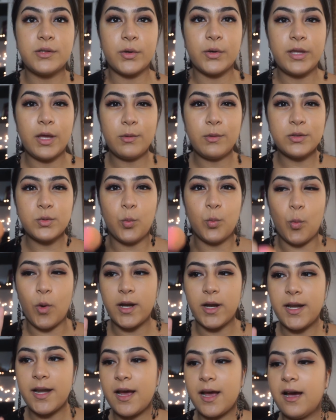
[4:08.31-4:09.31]
That was
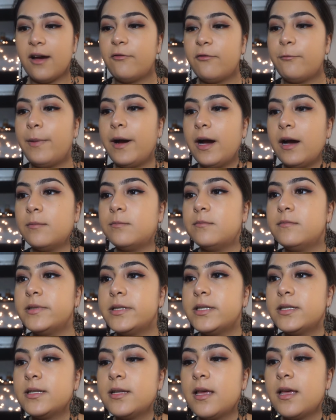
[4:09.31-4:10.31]
1.5
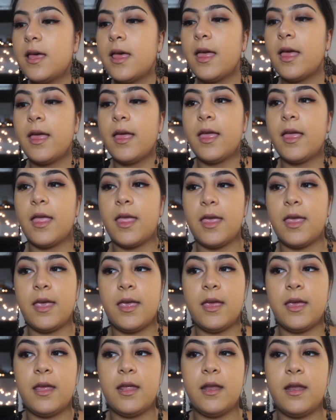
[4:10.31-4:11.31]
pumps,
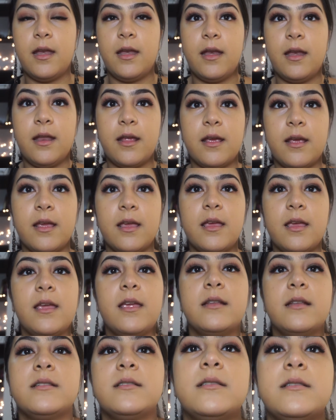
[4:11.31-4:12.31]
and
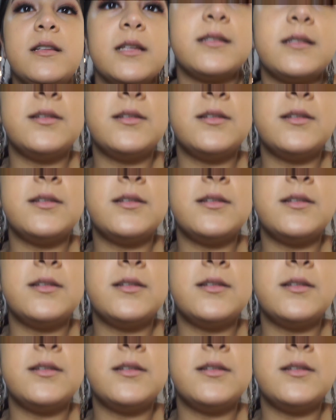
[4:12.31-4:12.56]
it does